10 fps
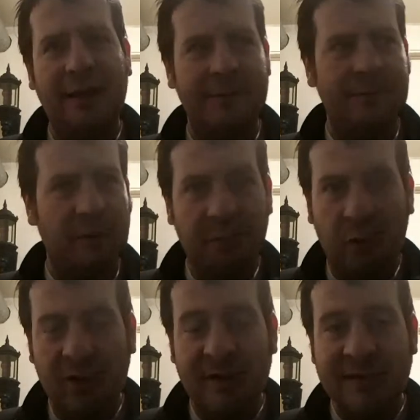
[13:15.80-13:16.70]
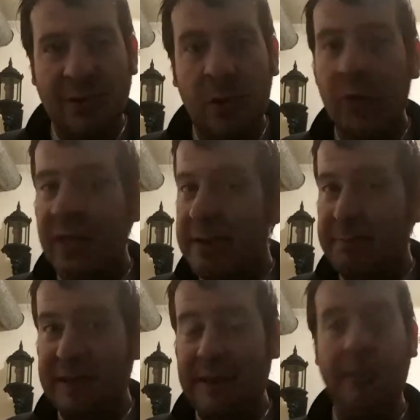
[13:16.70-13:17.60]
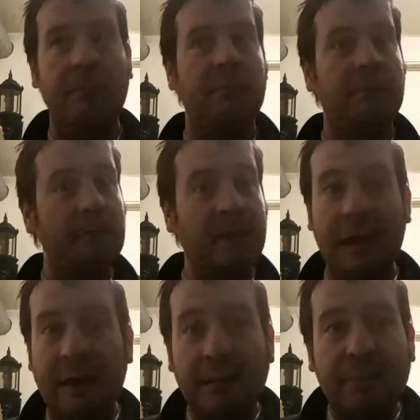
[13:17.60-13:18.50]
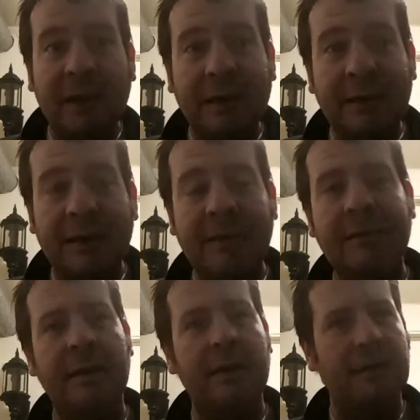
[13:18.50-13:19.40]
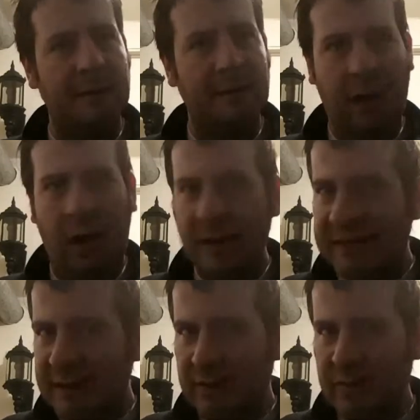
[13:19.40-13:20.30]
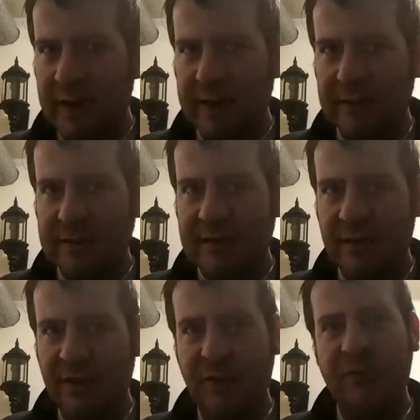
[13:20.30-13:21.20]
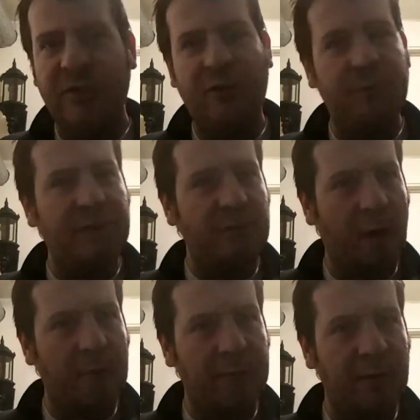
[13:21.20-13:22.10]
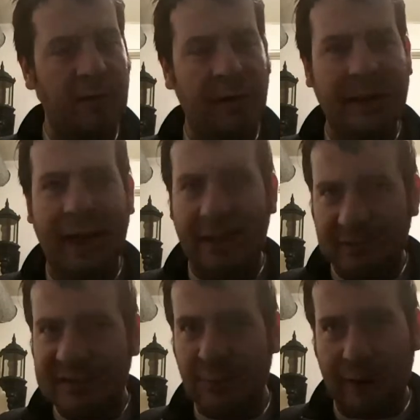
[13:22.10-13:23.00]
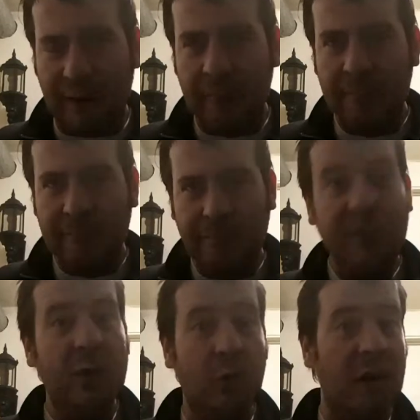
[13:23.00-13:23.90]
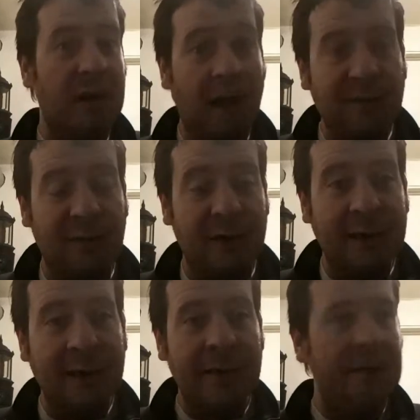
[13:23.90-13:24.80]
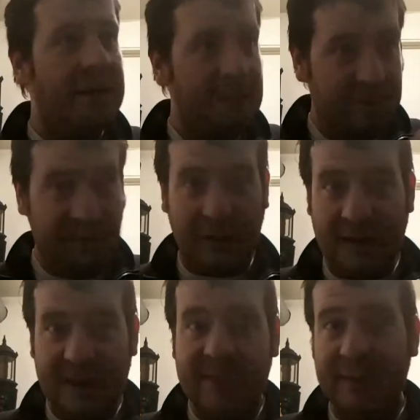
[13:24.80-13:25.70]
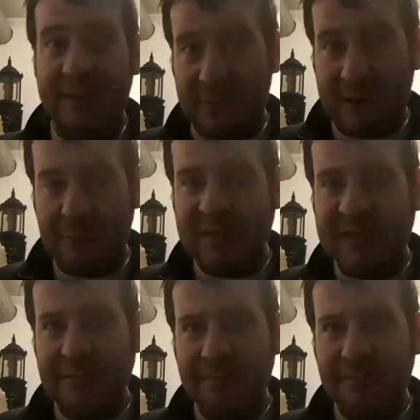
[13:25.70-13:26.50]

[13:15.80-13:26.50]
reporters, or they be independent content creators on YouTube and Rumble and elsewhere who are covering various video games.